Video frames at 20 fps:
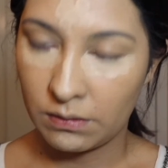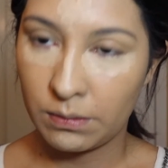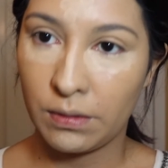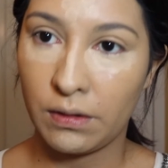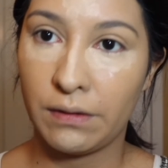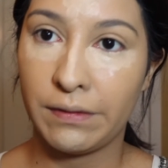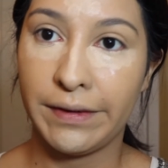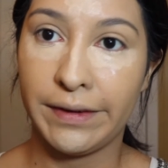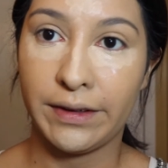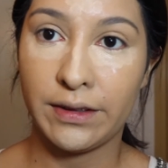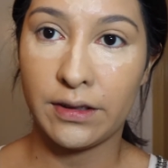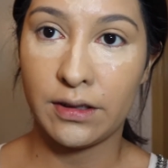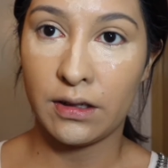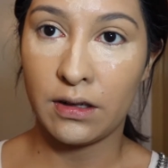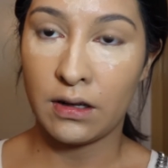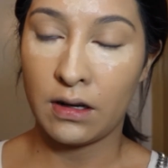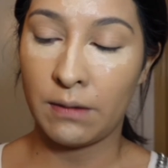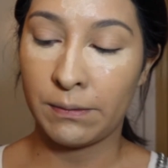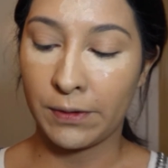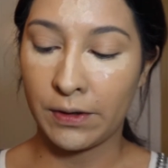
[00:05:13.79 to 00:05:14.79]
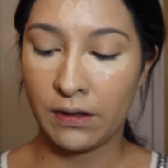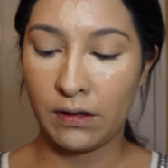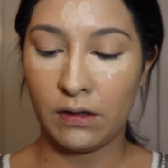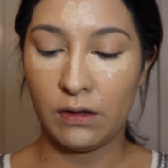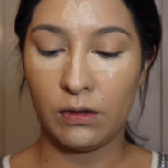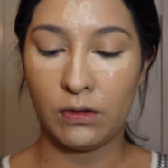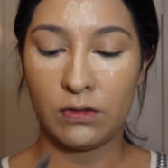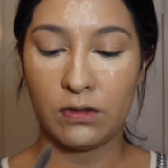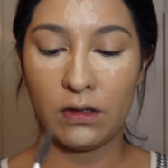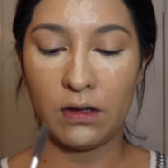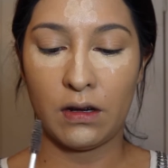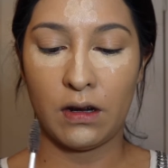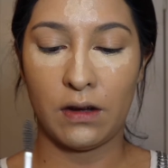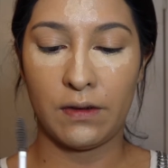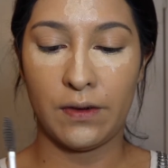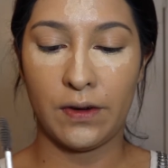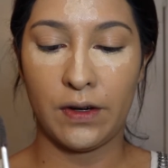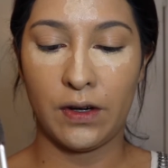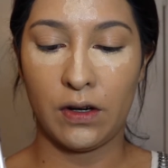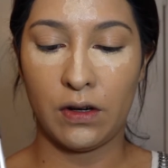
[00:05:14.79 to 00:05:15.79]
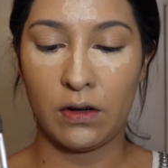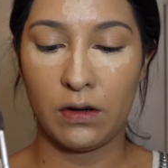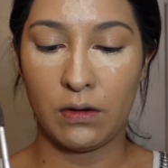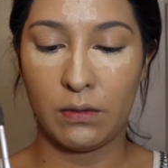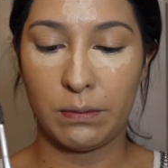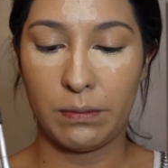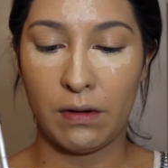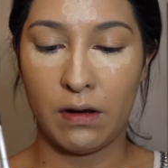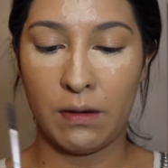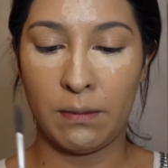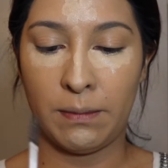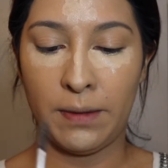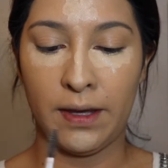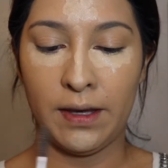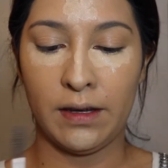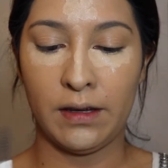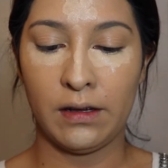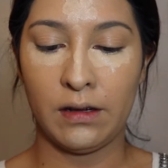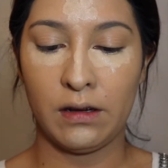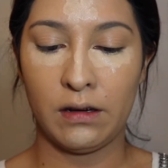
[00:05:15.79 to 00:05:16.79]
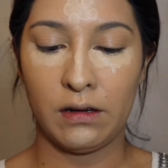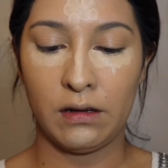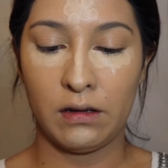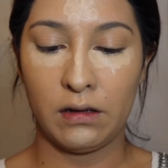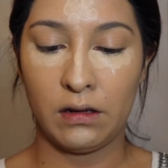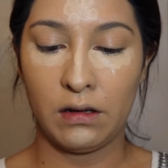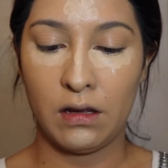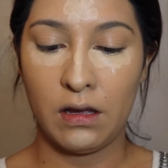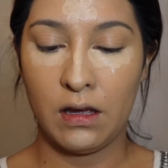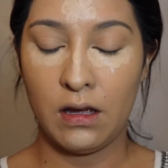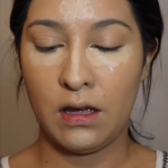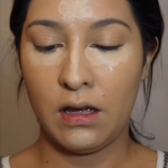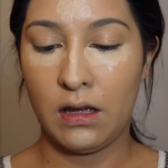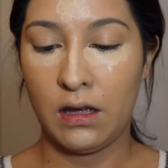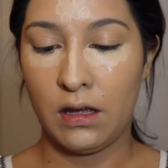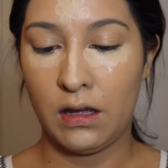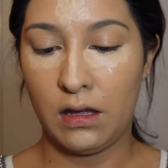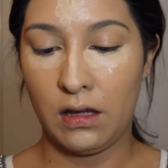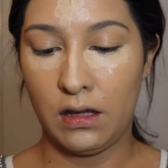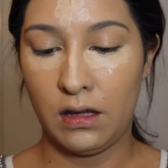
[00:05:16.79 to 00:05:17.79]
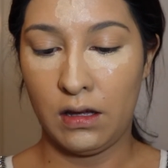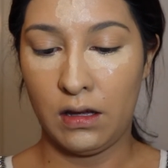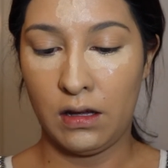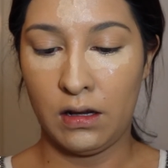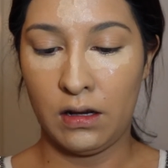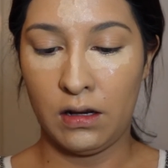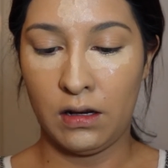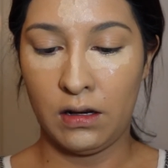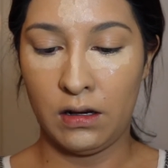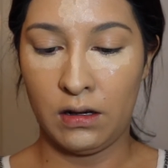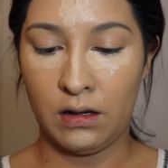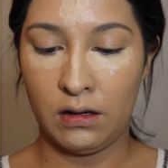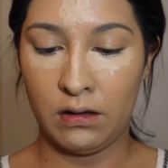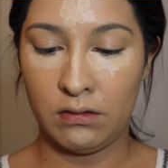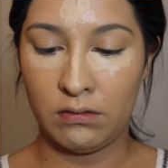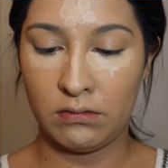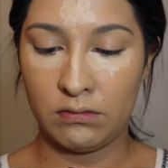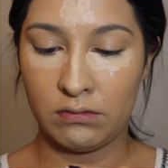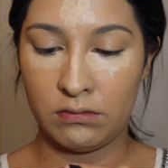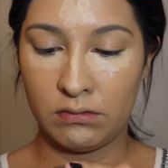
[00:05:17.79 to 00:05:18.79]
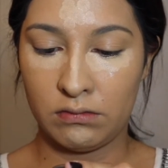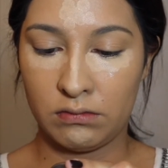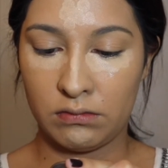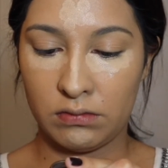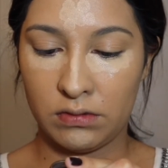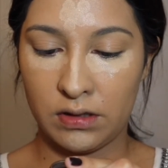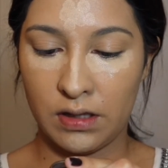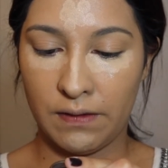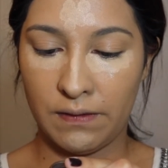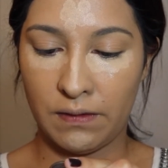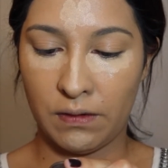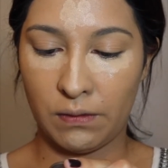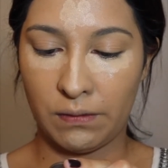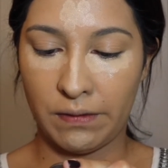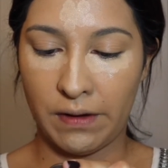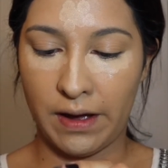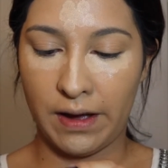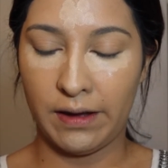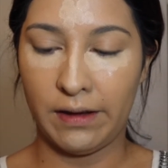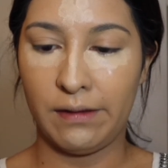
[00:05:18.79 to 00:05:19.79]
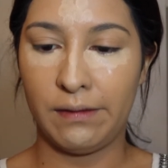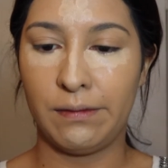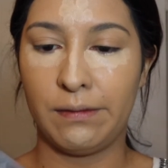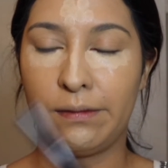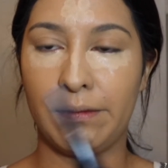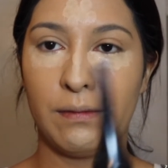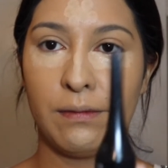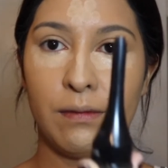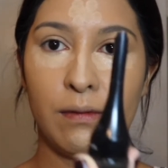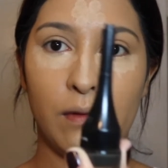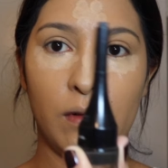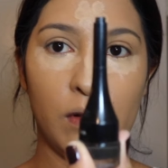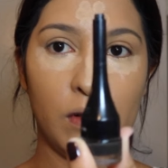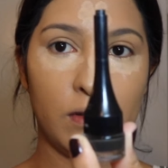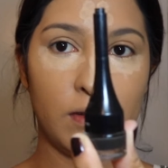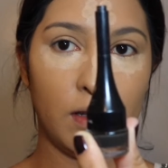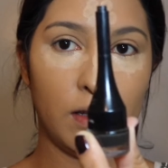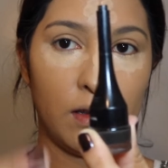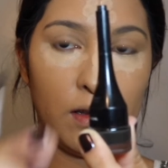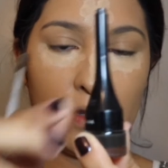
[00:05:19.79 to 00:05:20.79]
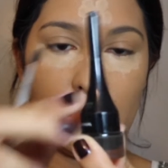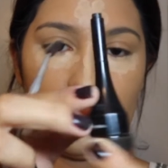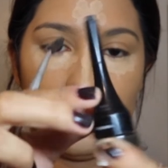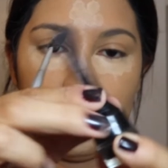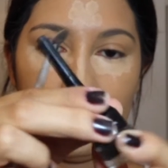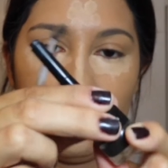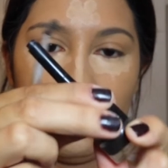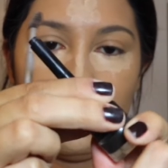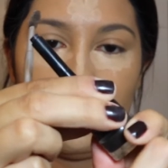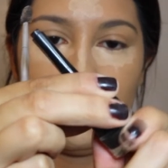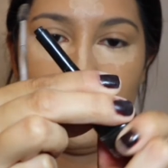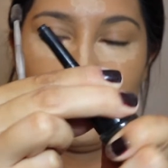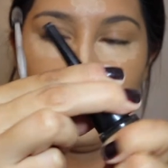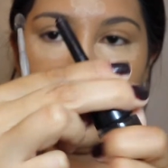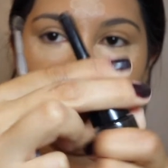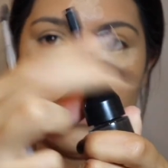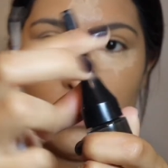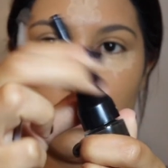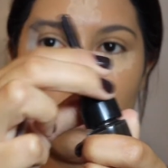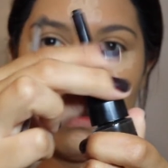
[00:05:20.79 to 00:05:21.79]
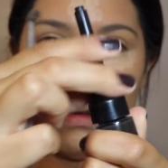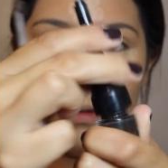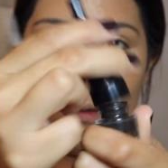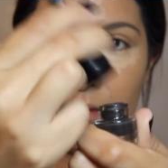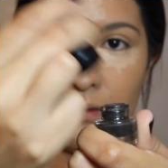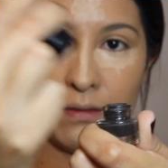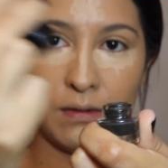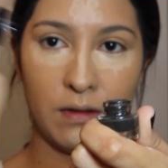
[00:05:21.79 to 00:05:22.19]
Perfect. And I'm gonna use CoverGirl pomade in 705. Like this. Just get off.